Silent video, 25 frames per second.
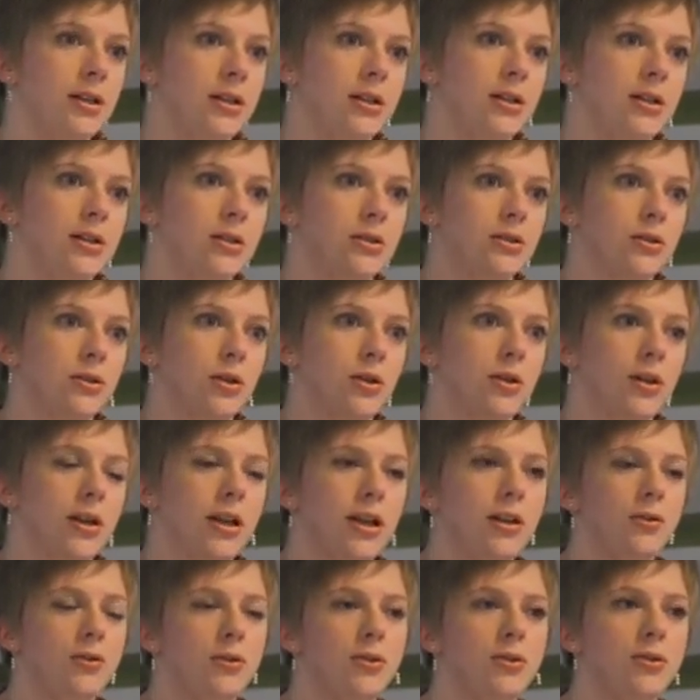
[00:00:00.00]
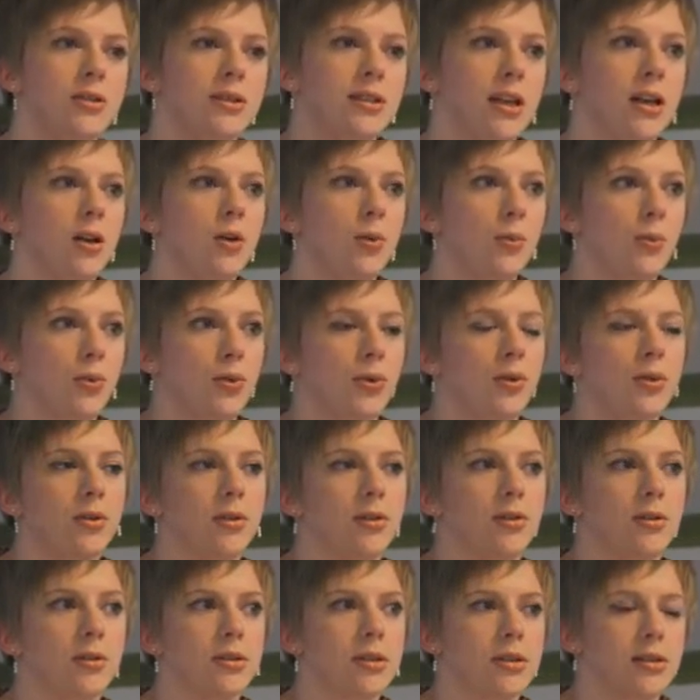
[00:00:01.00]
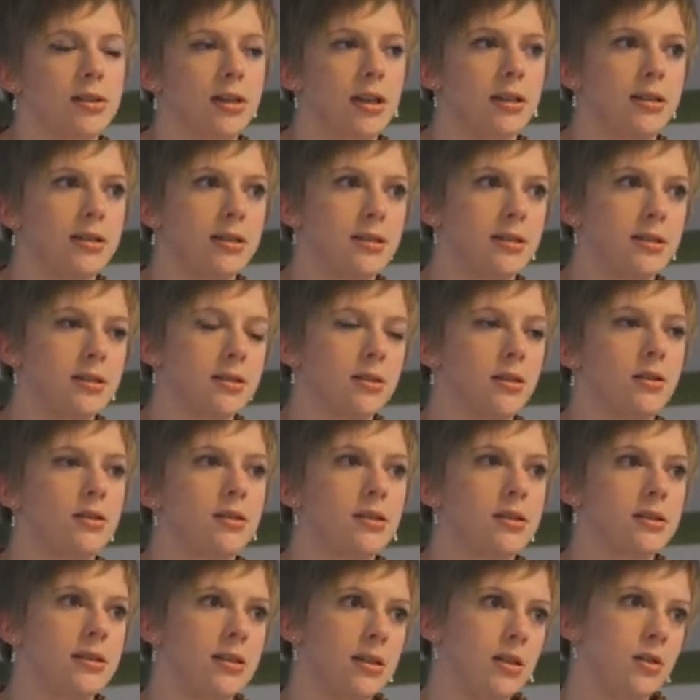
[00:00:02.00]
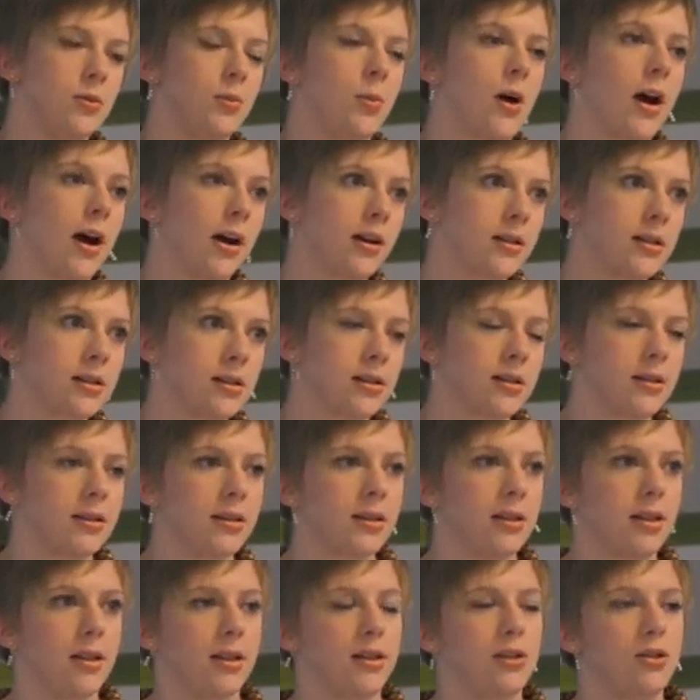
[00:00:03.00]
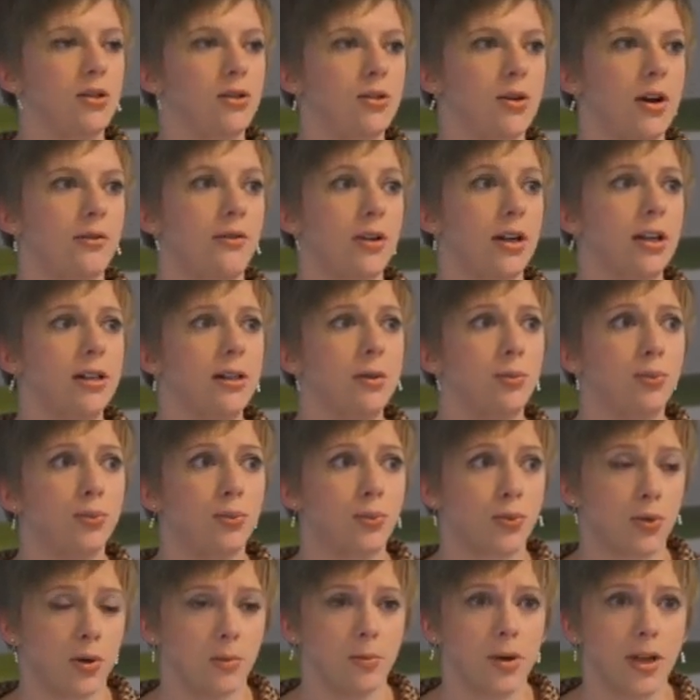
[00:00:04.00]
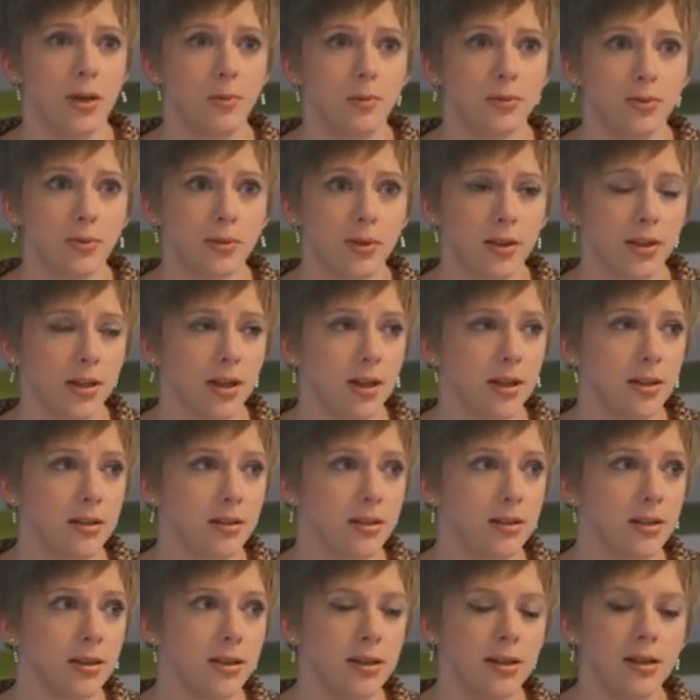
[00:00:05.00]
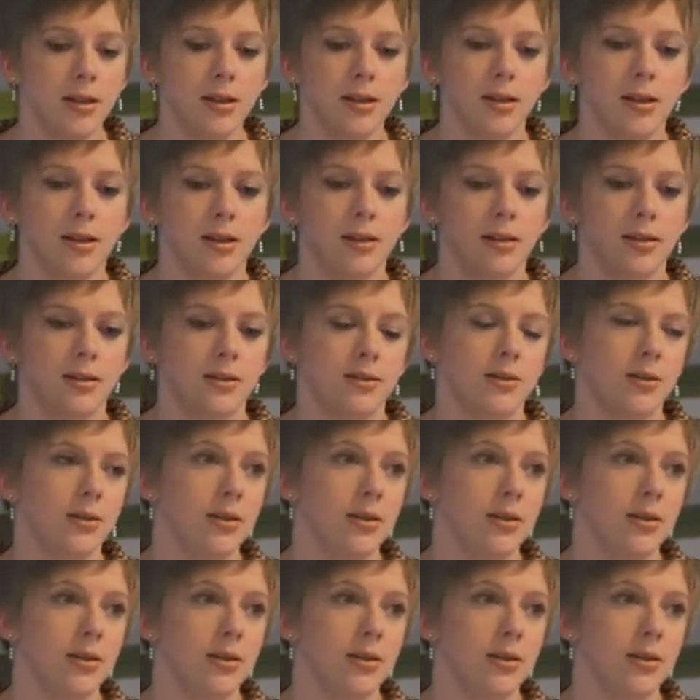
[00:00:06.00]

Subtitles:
So if you sell a product that it's not CE marked and you have any problems with it, the